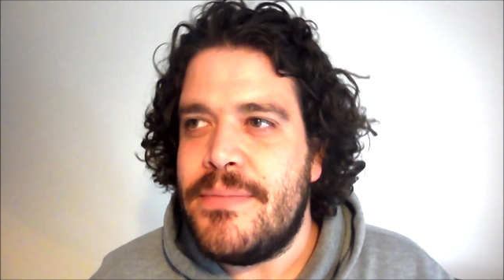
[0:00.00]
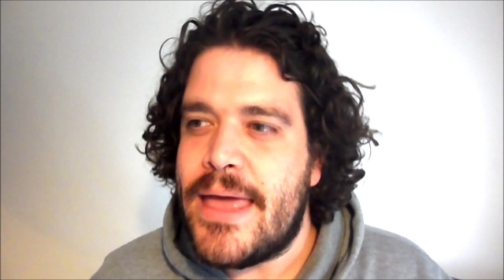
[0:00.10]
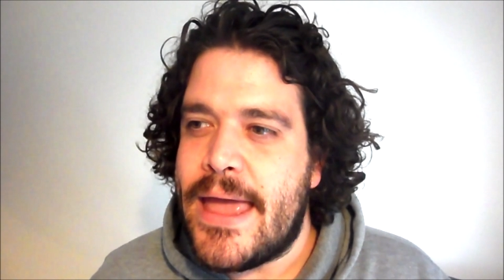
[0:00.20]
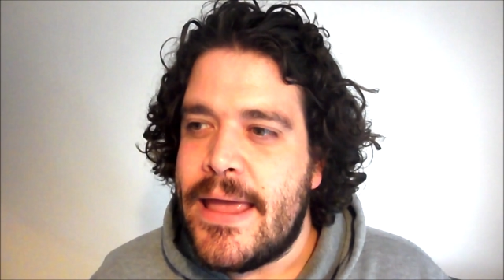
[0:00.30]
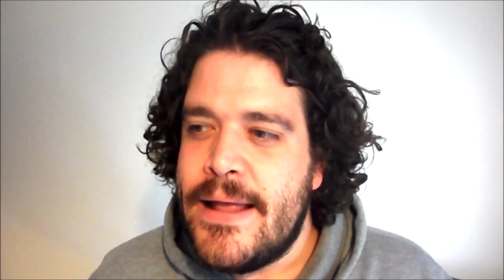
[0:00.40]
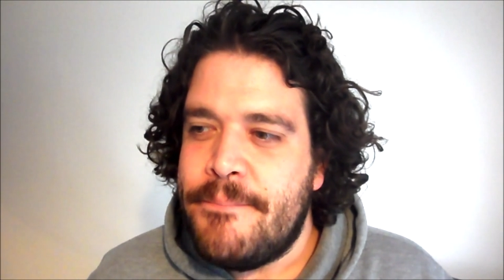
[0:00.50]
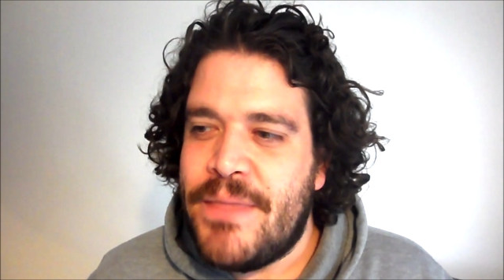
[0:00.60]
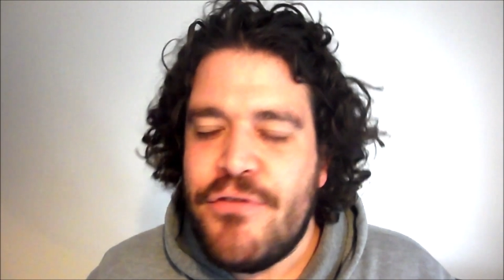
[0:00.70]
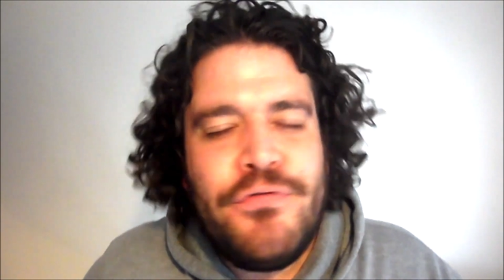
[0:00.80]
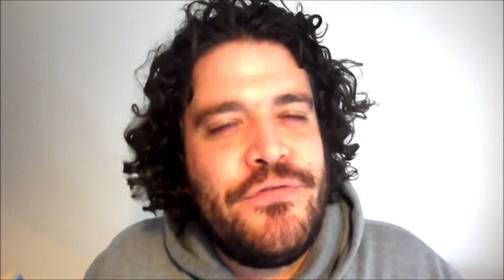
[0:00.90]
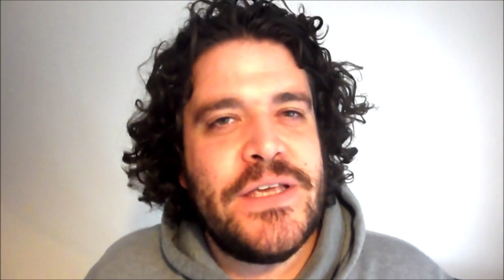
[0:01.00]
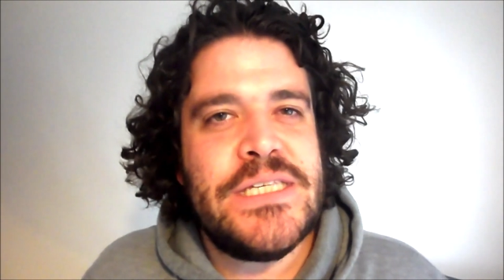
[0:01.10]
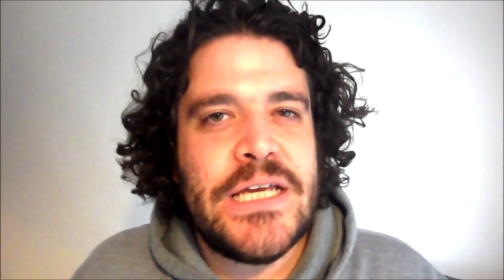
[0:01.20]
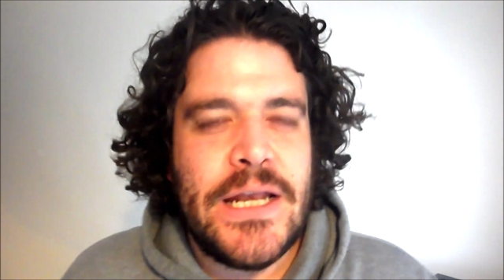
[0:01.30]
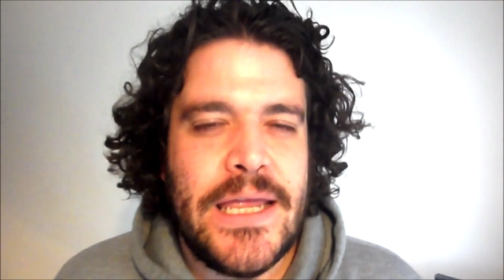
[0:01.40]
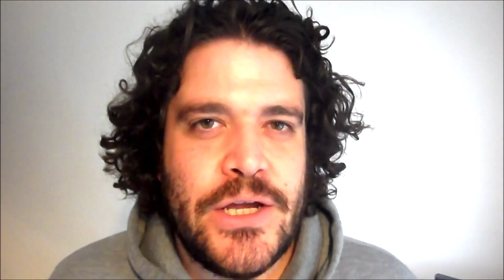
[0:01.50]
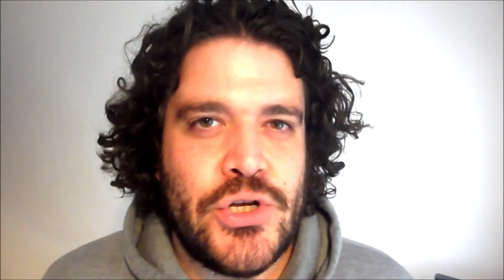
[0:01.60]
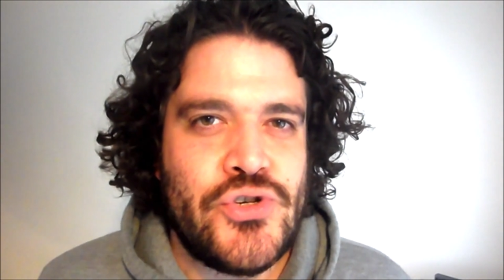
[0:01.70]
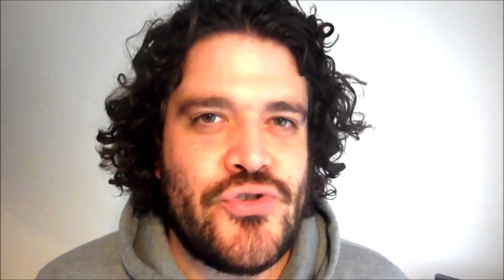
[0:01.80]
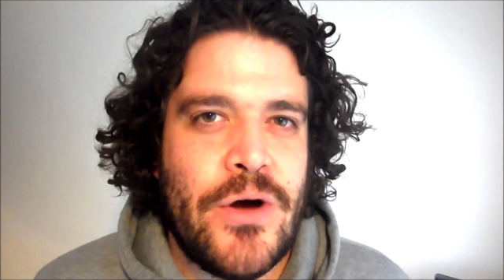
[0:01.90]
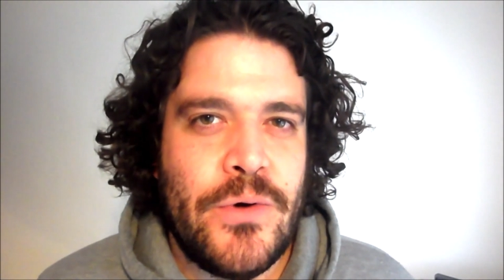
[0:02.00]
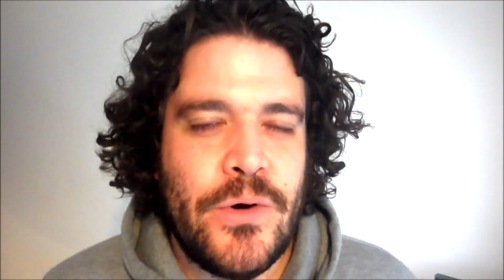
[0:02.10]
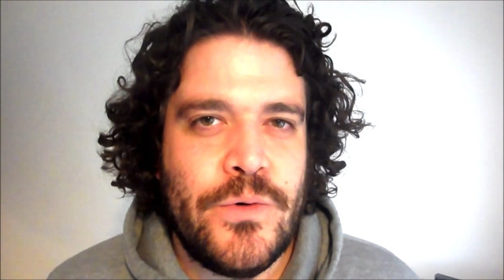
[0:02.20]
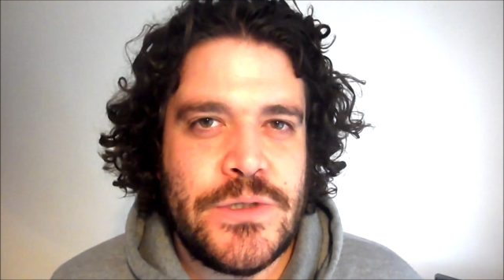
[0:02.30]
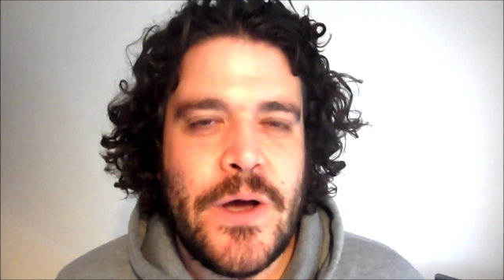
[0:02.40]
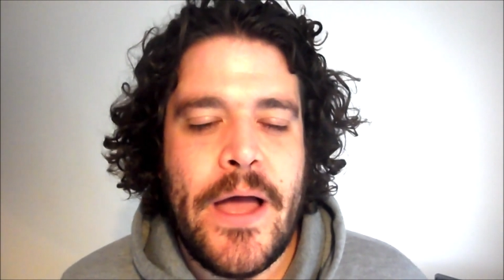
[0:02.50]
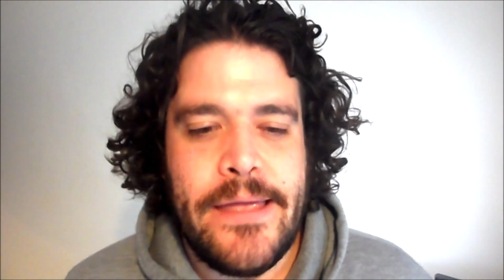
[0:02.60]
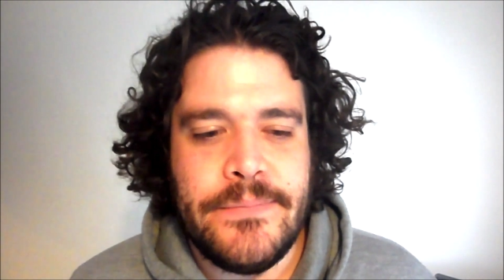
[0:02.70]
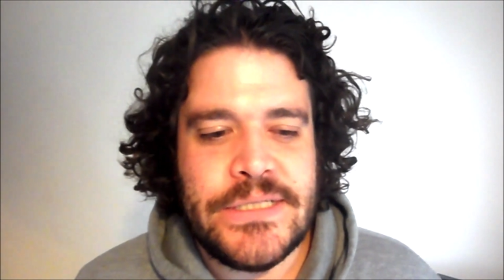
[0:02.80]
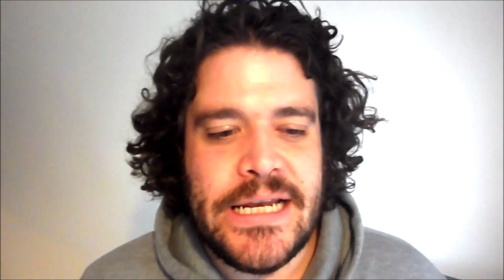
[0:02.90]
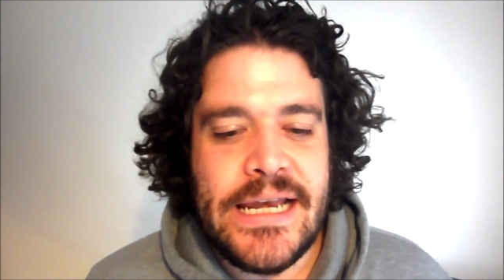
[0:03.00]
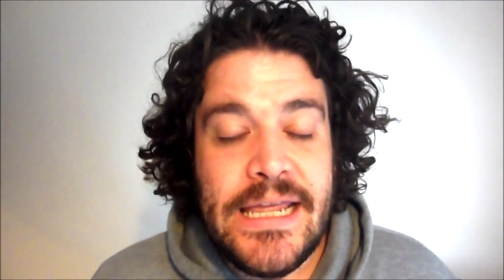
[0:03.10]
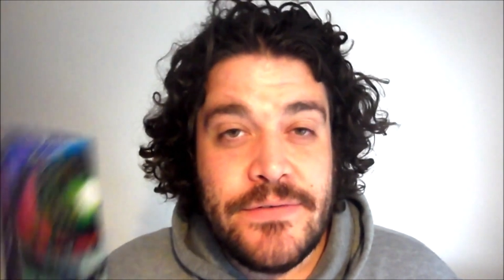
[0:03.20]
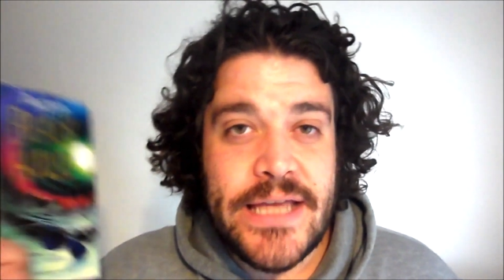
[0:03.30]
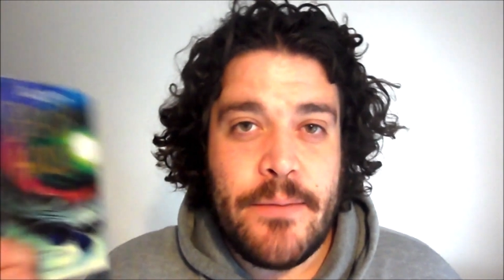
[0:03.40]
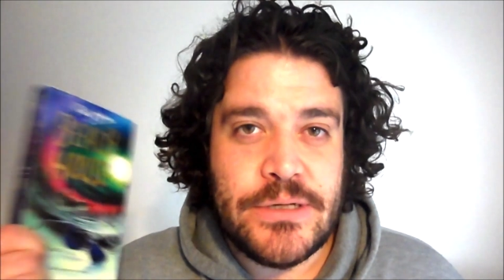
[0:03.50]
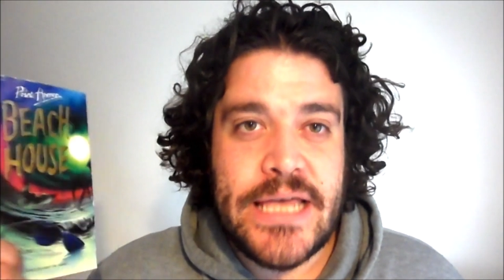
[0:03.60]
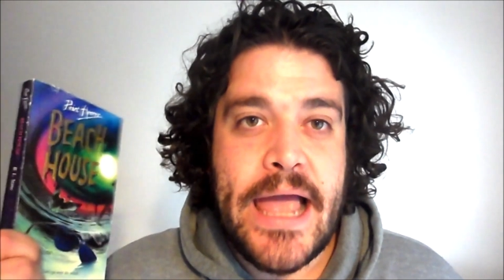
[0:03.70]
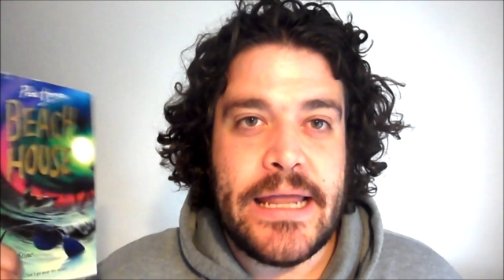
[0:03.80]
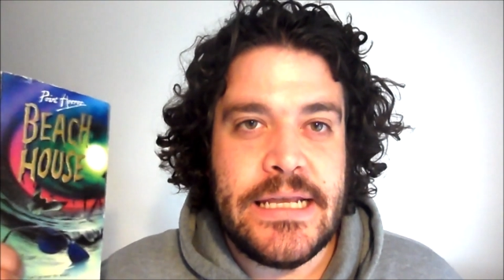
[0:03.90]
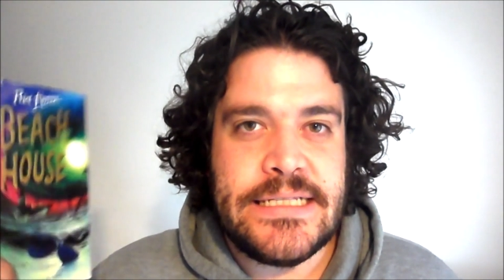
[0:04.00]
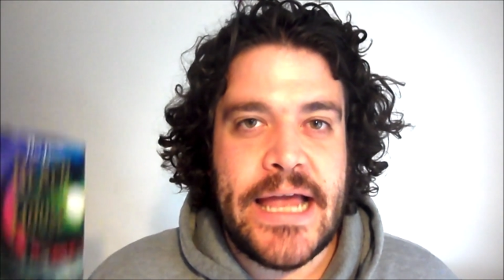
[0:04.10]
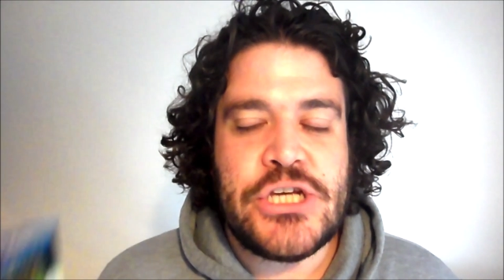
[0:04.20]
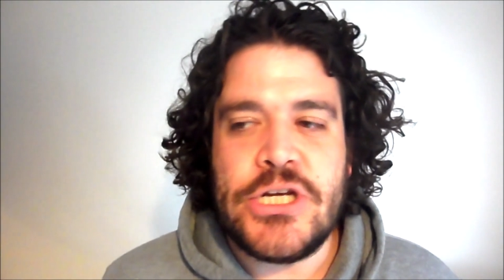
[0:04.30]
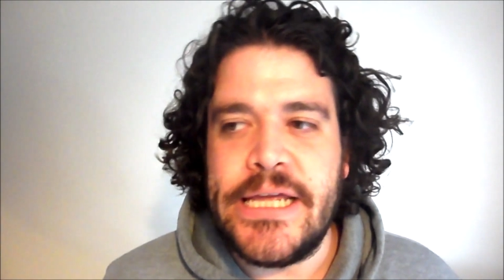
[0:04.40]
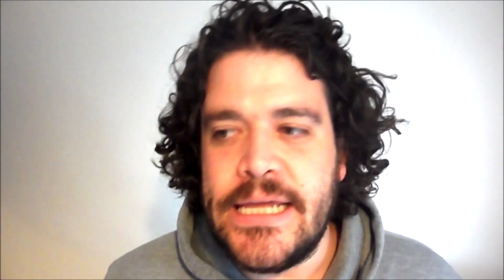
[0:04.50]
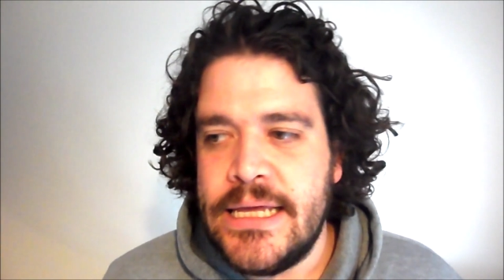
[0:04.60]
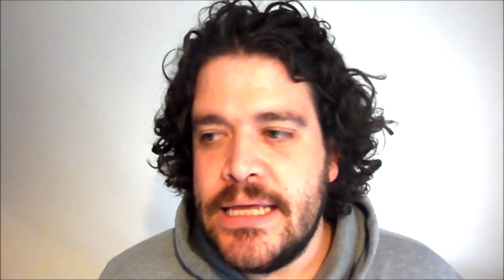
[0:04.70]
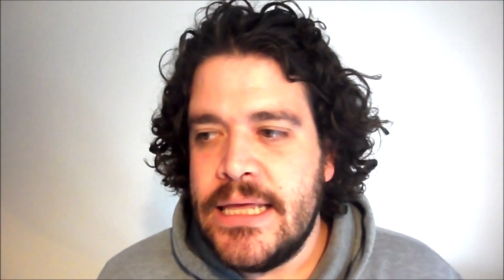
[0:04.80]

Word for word: They're they're physically in control at all times, and it leaves our protagonist Ashley